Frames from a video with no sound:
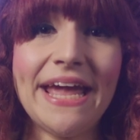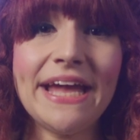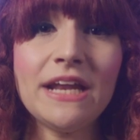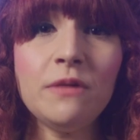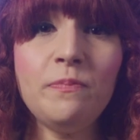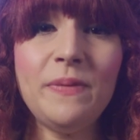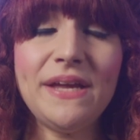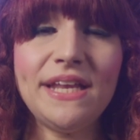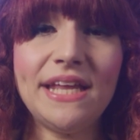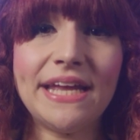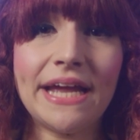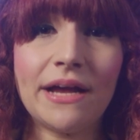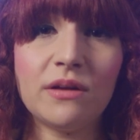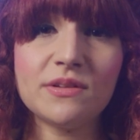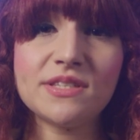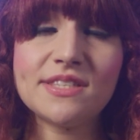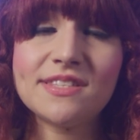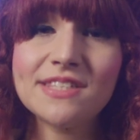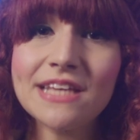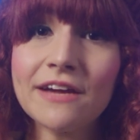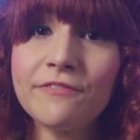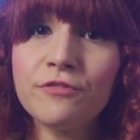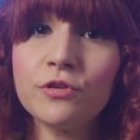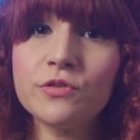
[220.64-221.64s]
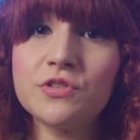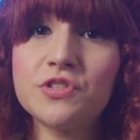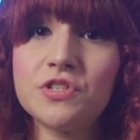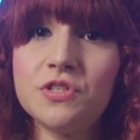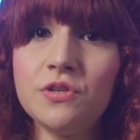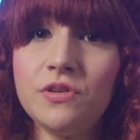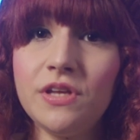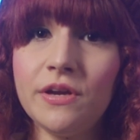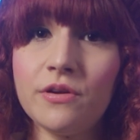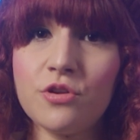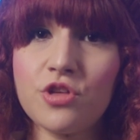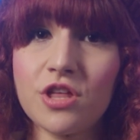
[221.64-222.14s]
and beating out several
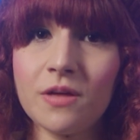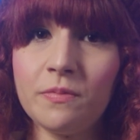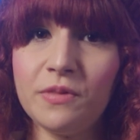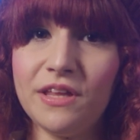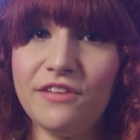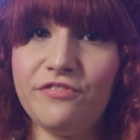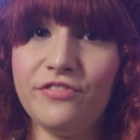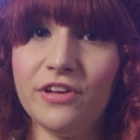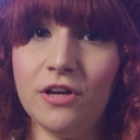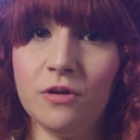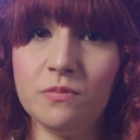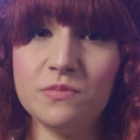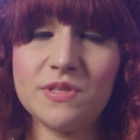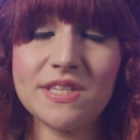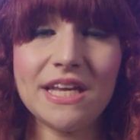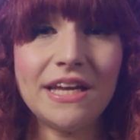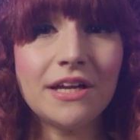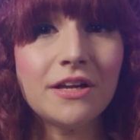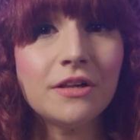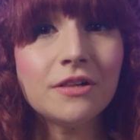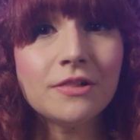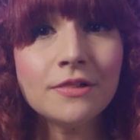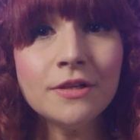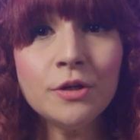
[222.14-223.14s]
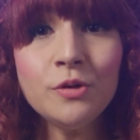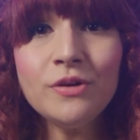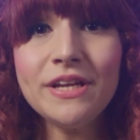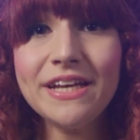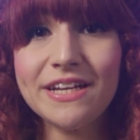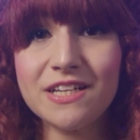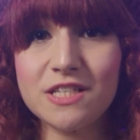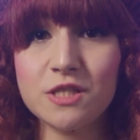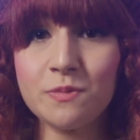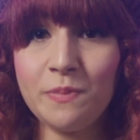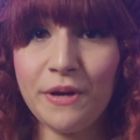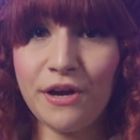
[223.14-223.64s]
Studio Ghibli films,
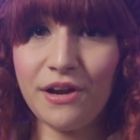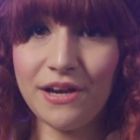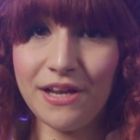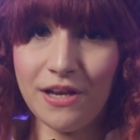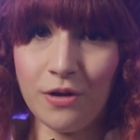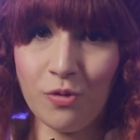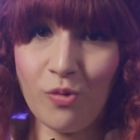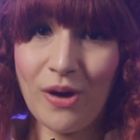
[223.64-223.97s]
including Spirited